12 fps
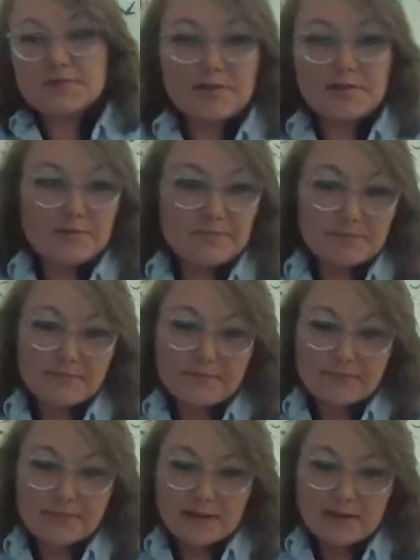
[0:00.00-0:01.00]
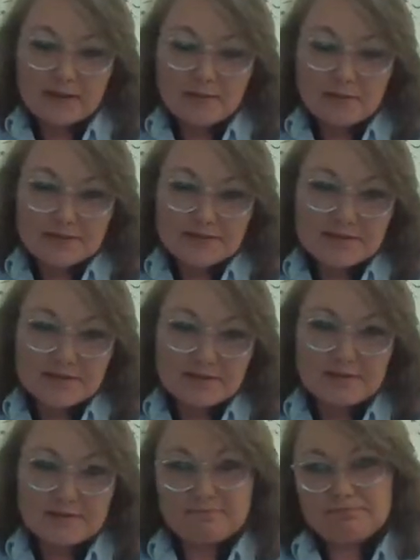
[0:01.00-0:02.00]
So in order
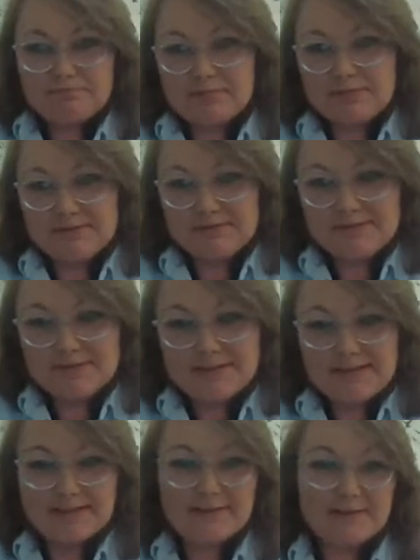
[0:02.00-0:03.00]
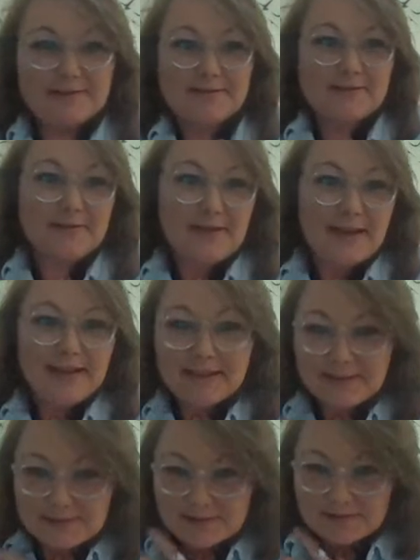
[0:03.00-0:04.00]
to get
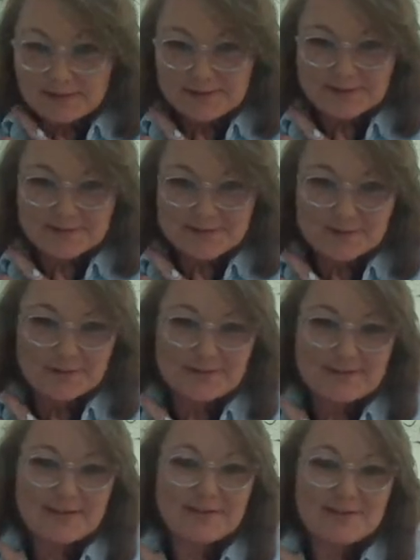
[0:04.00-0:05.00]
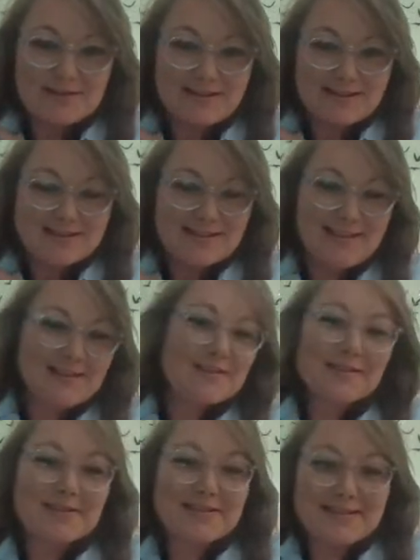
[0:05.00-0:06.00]
any geological talk contextualized, I need
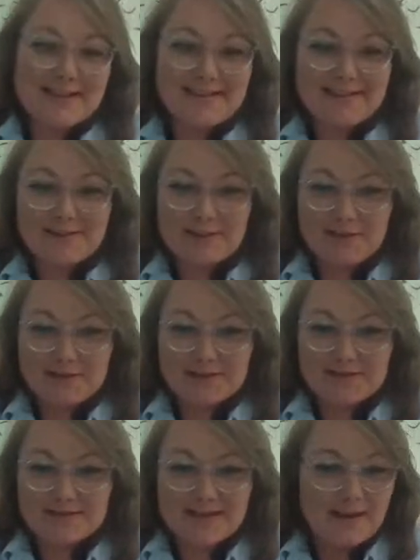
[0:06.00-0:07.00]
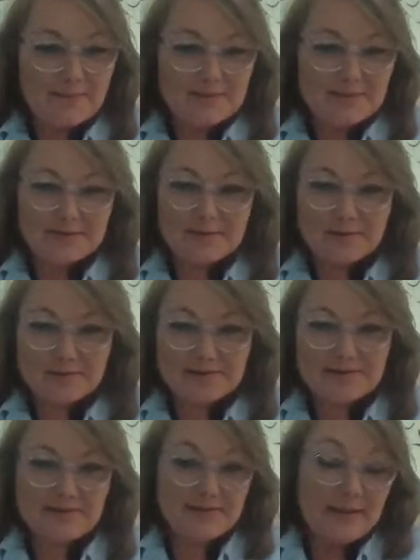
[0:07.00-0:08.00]
to just say that geological time is, of
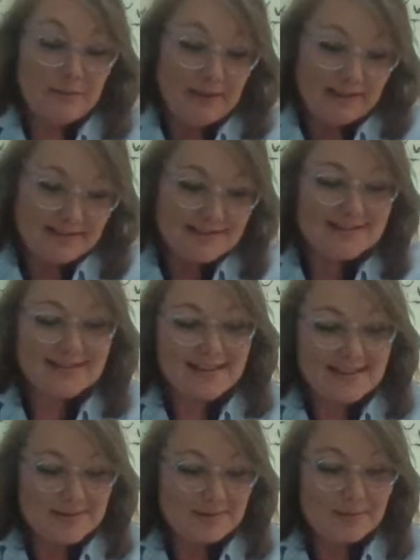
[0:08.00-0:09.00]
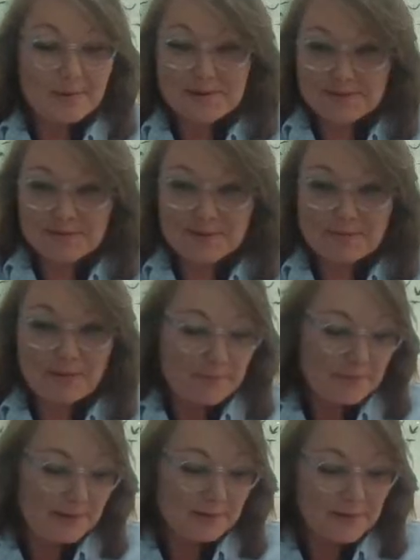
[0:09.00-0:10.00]
course, immense, as most of you
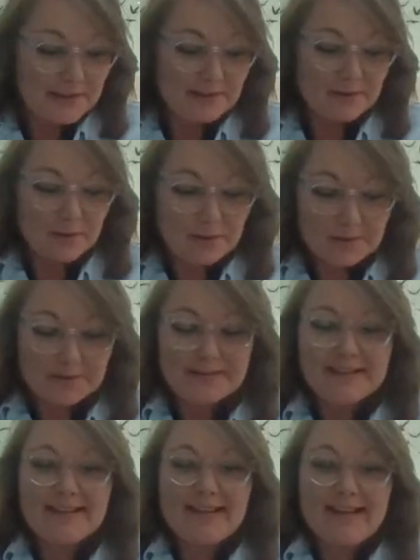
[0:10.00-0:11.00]
probably already know.